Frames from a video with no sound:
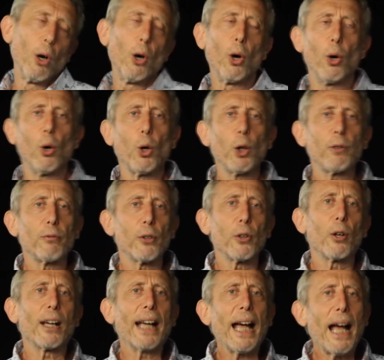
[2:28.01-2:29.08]
All from
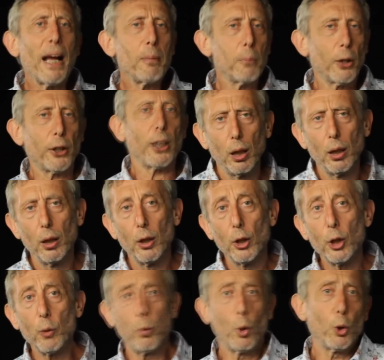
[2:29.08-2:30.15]
my gab.
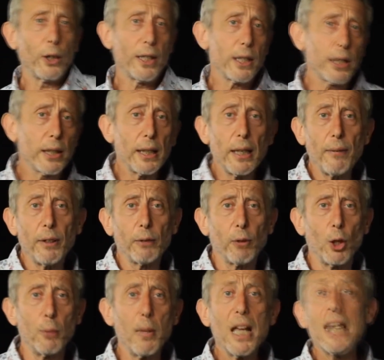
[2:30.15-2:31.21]
You walk into the living
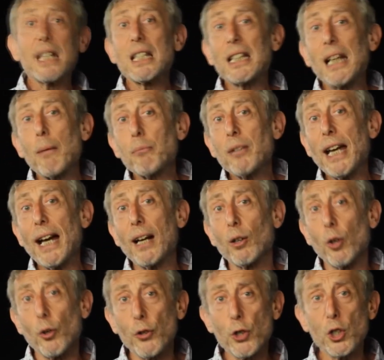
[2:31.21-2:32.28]
room, slump
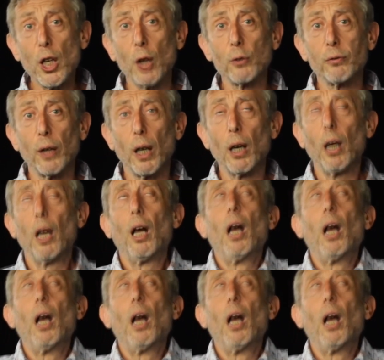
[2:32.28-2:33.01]
down on the sofa.